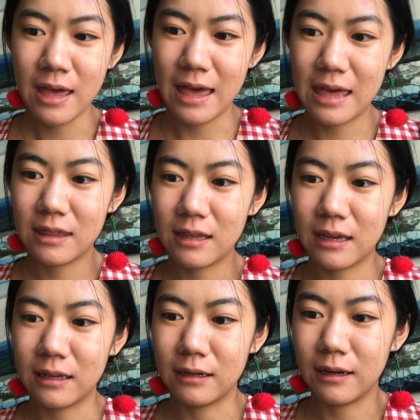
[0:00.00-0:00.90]
And
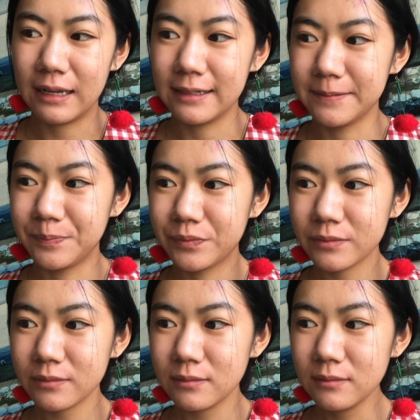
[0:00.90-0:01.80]
then
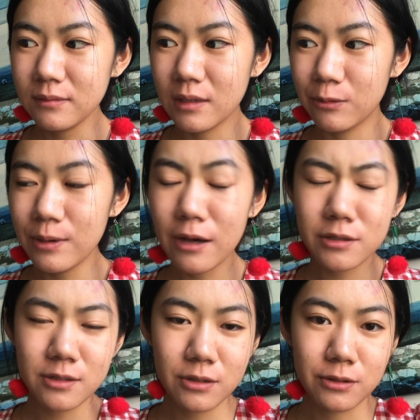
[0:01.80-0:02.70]
we
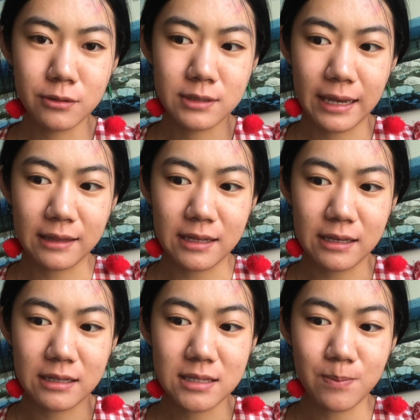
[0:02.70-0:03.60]
also use like
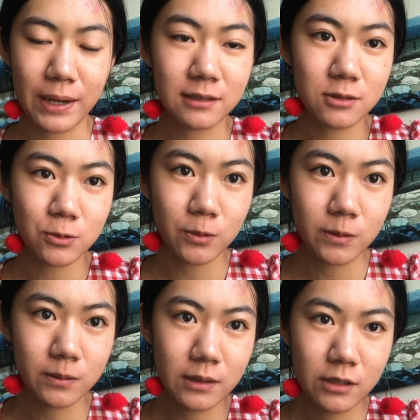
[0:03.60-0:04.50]
the inspect
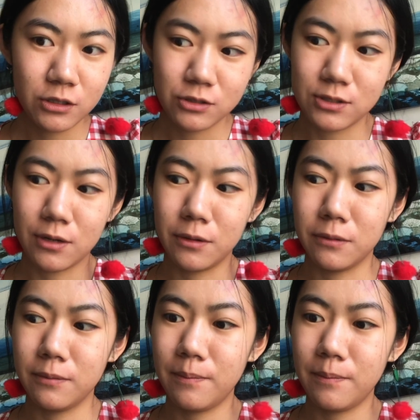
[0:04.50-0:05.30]
tool. So